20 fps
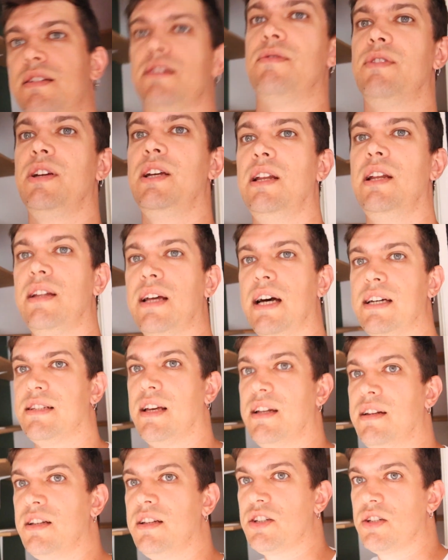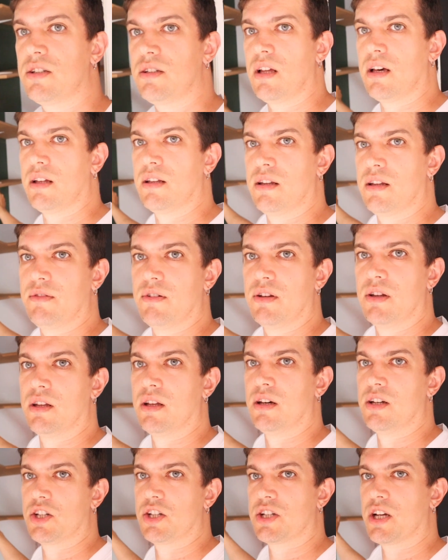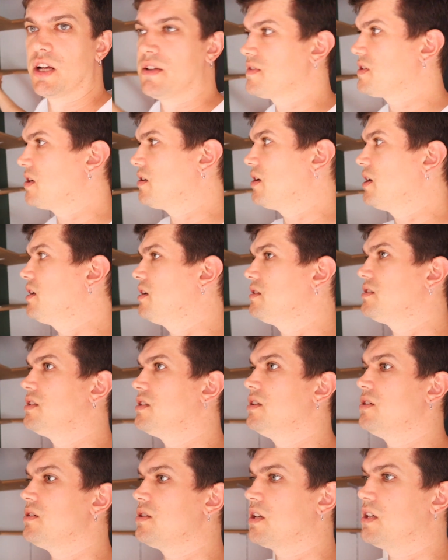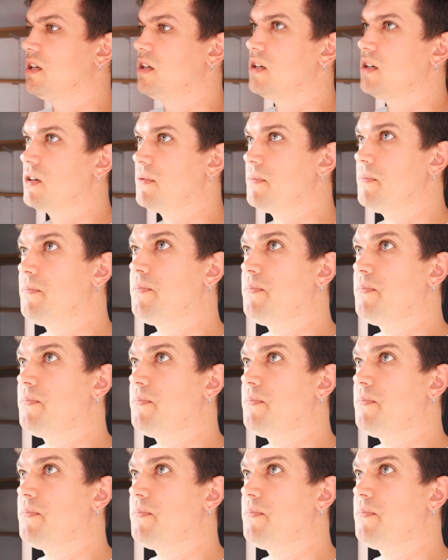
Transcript: a really nice addition, and even the shelves are still here.